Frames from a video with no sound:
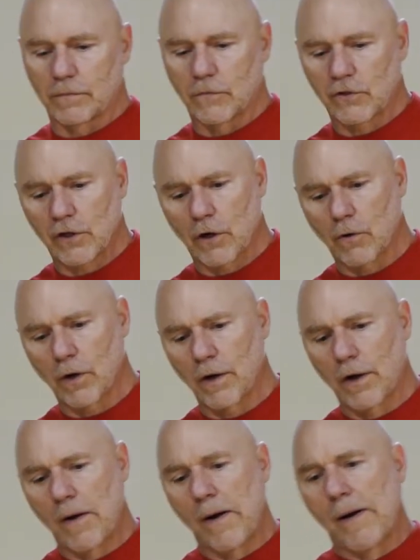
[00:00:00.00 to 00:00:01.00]
So
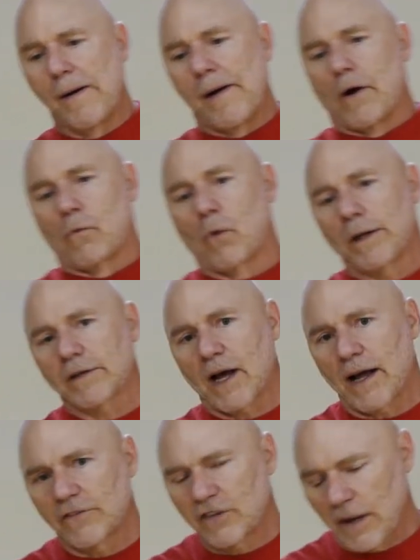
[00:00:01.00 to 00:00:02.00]
one
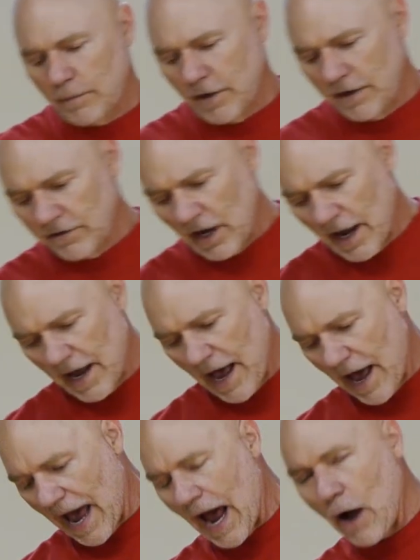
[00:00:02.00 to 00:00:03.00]
concept is
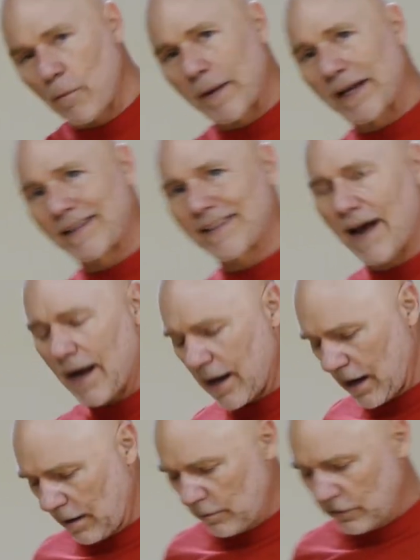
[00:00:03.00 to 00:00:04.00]
how many
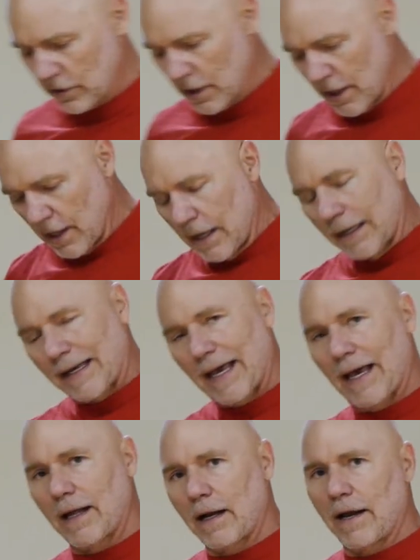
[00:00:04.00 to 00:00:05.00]
times
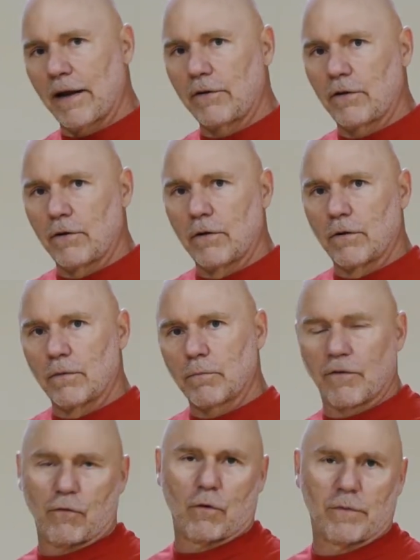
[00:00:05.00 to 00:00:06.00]
can I
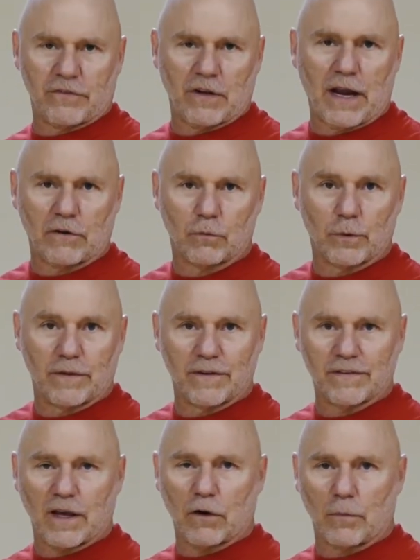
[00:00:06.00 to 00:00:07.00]
perform a snatch with
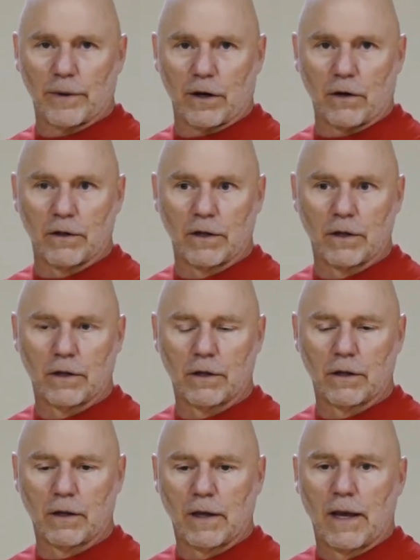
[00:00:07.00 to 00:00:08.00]
this kettlebell?
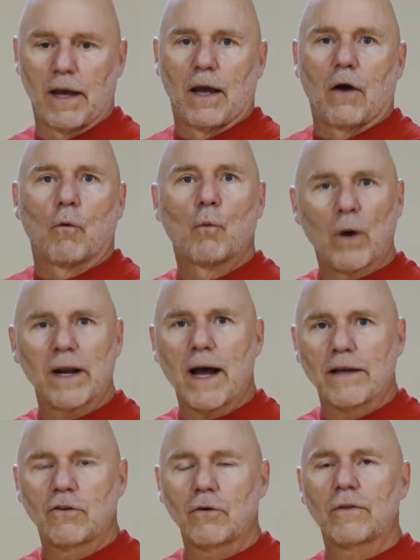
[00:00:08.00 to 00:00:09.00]
When
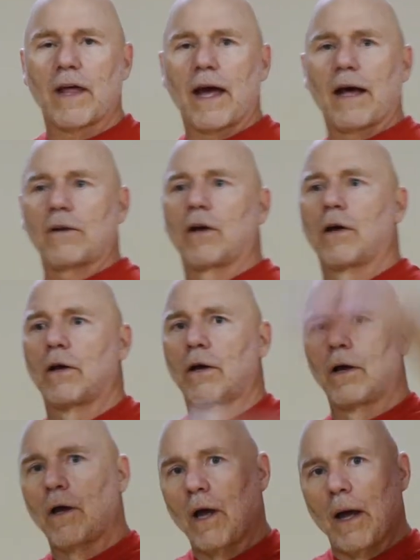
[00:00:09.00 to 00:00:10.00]
I do that,
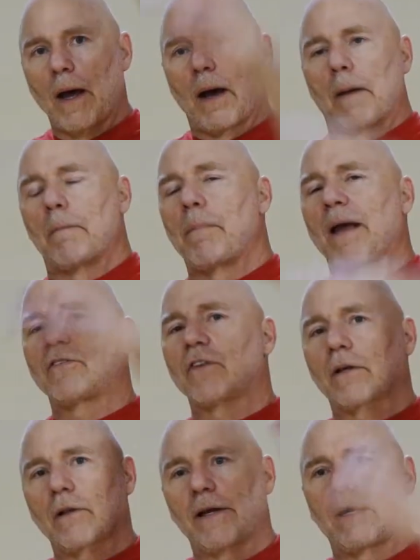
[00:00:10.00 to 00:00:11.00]

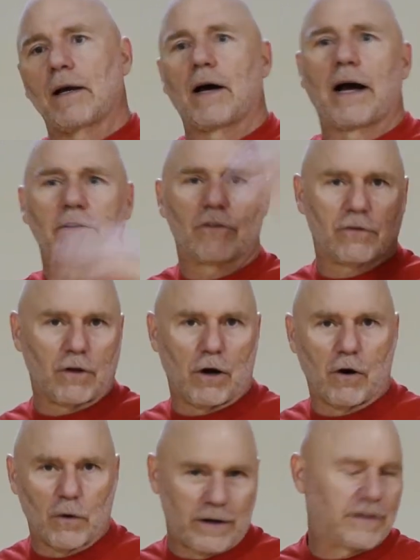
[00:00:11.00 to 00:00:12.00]
basically I just
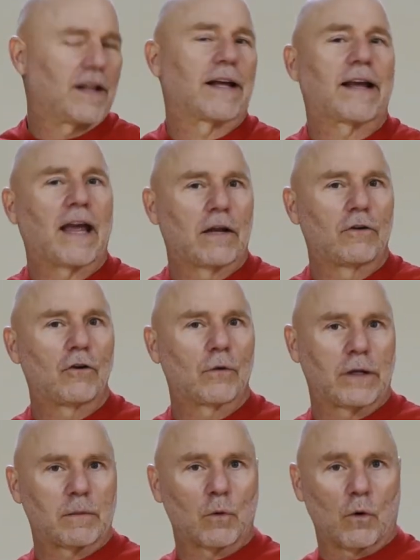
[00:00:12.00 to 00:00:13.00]
go until I can't do
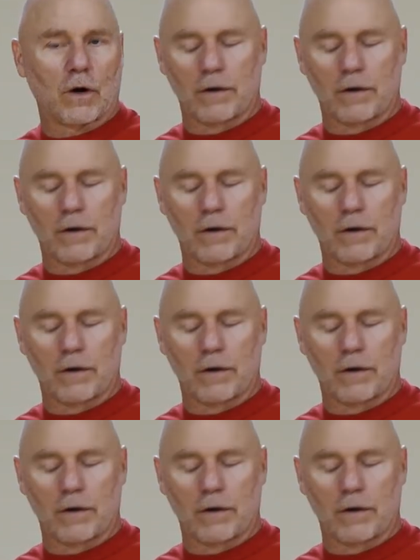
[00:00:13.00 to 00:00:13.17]
anymore.